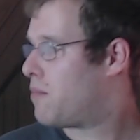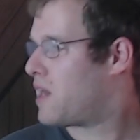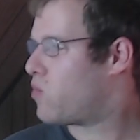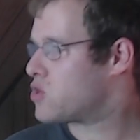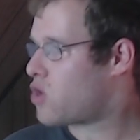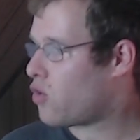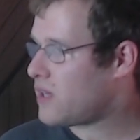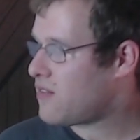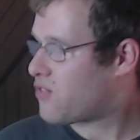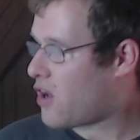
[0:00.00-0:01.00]
but he was
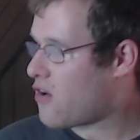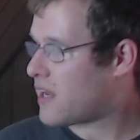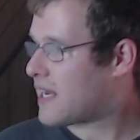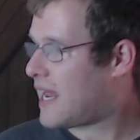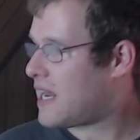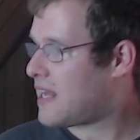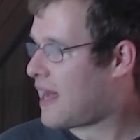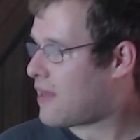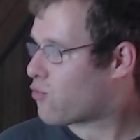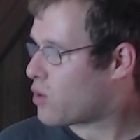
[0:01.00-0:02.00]
only third in
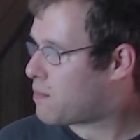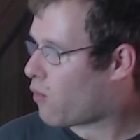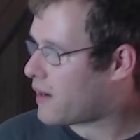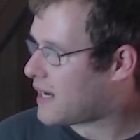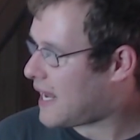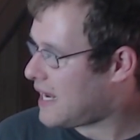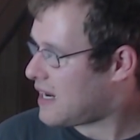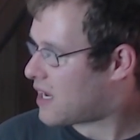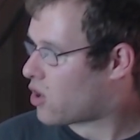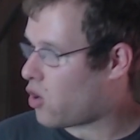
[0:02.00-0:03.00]
KDA at
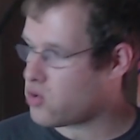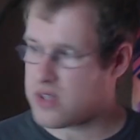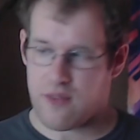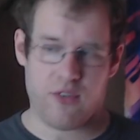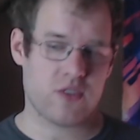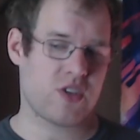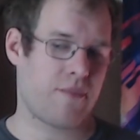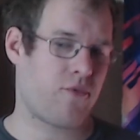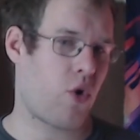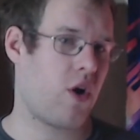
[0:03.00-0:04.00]
3.8 and goal difference
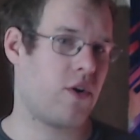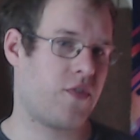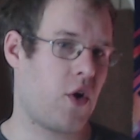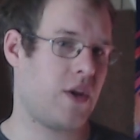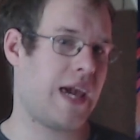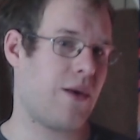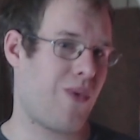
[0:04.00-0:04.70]
up 438,